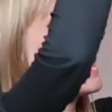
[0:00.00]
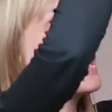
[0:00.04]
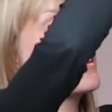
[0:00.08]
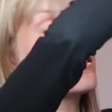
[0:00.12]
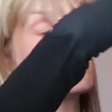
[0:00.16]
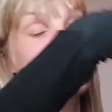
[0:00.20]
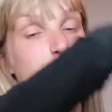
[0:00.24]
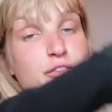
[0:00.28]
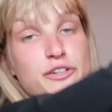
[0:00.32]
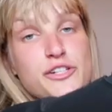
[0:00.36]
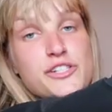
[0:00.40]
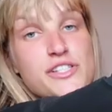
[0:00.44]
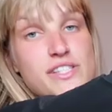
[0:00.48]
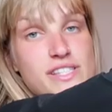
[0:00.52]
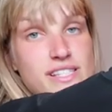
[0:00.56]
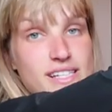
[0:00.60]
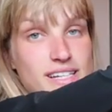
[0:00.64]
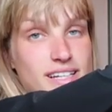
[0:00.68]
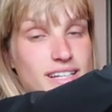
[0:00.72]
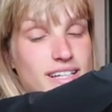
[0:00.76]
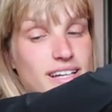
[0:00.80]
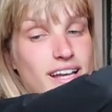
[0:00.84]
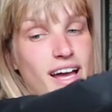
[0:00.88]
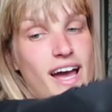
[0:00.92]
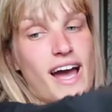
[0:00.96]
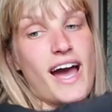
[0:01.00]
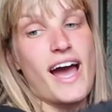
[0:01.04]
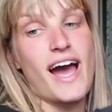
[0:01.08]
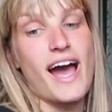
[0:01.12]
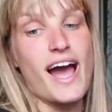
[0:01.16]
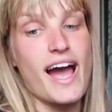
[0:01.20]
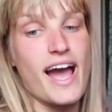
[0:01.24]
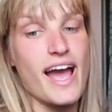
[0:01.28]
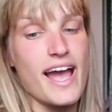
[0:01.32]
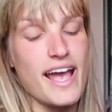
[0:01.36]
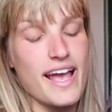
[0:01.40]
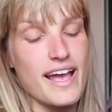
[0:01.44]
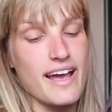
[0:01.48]
And the first thing
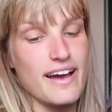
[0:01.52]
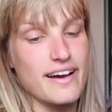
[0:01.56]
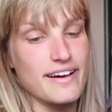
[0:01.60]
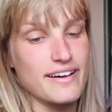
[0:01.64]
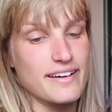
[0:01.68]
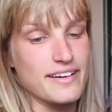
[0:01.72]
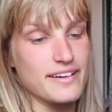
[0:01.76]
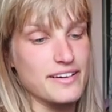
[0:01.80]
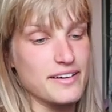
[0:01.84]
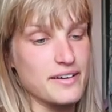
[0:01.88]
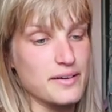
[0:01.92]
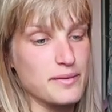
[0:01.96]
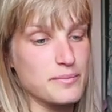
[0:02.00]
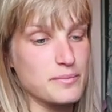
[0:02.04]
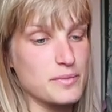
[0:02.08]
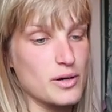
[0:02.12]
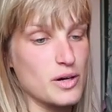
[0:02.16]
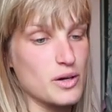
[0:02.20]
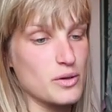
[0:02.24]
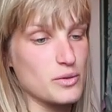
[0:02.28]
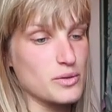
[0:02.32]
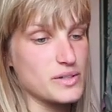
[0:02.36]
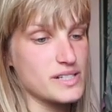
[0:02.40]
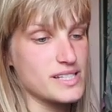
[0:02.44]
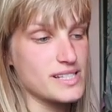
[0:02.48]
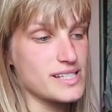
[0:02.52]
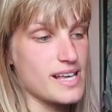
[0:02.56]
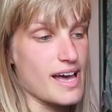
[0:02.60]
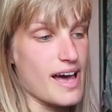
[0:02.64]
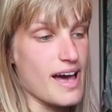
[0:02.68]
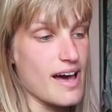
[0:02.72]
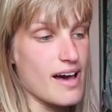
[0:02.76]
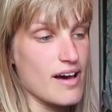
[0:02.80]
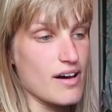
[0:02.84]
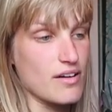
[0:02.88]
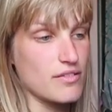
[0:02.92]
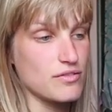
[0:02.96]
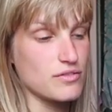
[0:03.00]
I always
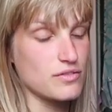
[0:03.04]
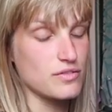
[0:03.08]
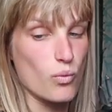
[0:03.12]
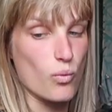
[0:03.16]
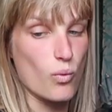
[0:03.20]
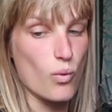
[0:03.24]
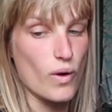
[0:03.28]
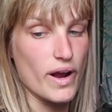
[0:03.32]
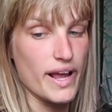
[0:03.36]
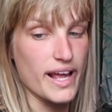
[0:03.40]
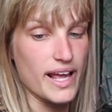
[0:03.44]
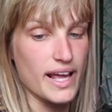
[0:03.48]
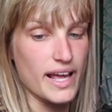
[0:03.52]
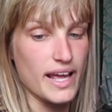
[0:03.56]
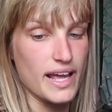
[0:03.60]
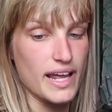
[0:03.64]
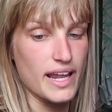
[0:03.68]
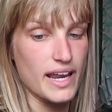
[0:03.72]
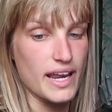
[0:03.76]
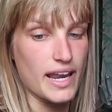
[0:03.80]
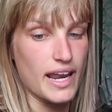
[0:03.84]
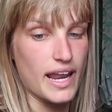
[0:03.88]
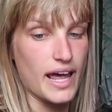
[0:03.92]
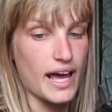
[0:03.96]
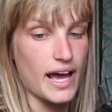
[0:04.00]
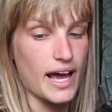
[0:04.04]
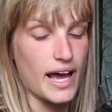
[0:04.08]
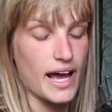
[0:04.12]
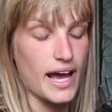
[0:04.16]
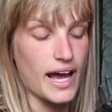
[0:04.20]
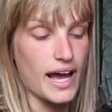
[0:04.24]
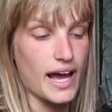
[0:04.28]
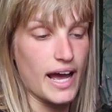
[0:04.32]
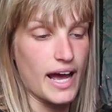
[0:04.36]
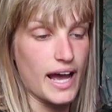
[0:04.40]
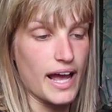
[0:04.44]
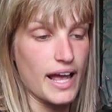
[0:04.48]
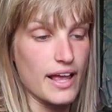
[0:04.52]
have when
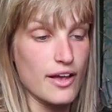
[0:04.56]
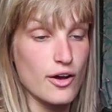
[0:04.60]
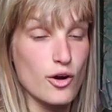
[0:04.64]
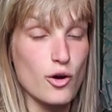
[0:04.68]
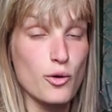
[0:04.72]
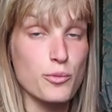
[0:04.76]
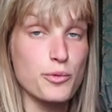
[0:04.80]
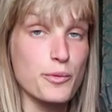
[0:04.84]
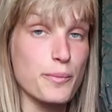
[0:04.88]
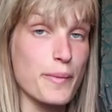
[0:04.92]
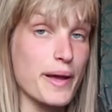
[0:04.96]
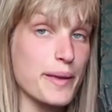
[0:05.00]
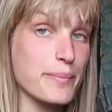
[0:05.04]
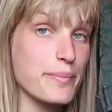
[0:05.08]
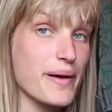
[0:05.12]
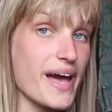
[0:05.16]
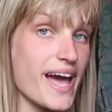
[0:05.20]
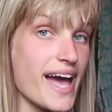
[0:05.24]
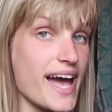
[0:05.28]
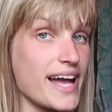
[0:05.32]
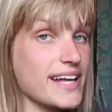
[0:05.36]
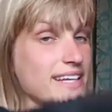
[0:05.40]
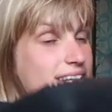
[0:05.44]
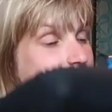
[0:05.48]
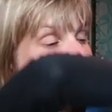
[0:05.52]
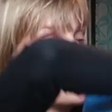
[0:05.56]
I open my pack